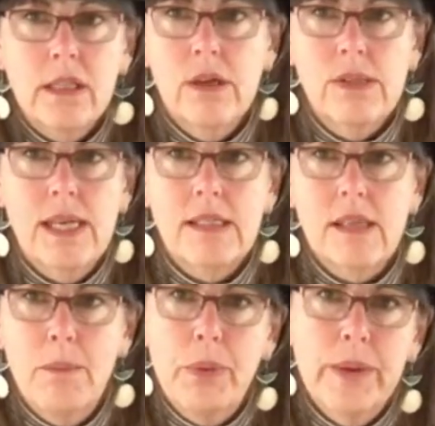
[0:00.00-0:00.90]
those at
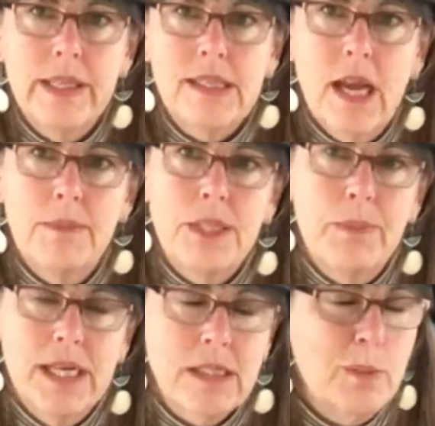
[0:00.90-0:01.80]
some point in time to
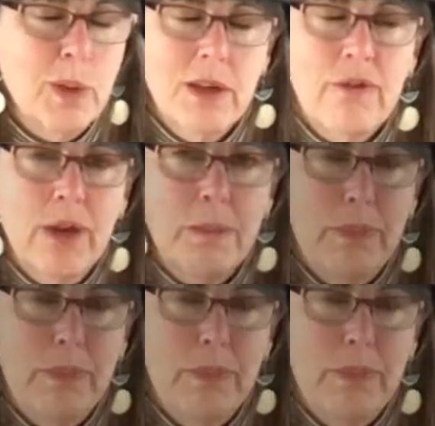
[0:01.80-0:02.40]
make some really fun